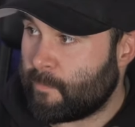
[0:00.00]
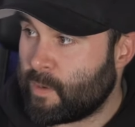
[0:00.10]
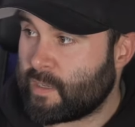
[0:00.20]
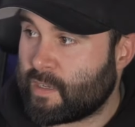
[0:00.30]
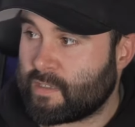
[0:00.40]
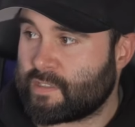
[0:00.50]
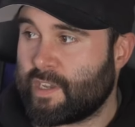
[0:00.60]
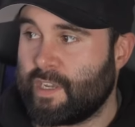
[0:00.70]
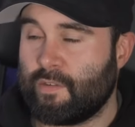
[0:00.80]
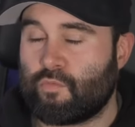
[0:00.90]
we're going to
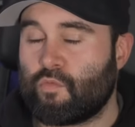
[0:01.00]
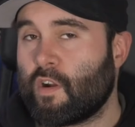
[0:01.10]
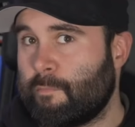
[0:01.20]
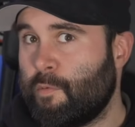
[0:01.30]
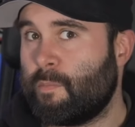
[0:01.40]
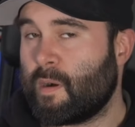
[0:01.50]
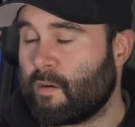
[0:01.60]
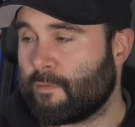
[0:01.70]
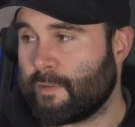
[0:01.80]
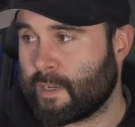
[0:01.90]
say rough
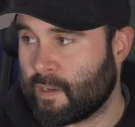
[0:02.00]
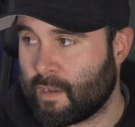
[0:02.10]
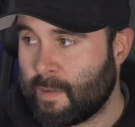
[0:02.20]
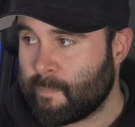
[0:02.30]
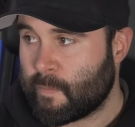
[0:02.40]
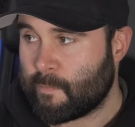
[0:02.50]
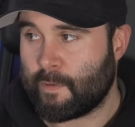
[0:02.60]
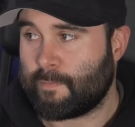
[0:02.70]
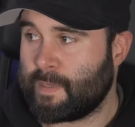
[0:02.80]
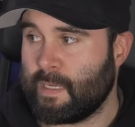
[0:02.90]
ballpark figure,
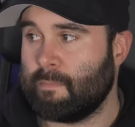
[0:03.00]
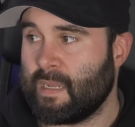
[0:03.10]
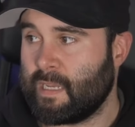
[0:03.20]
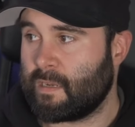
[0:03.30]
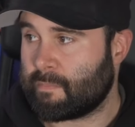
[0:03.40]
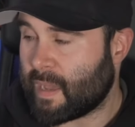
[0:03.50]
£15 million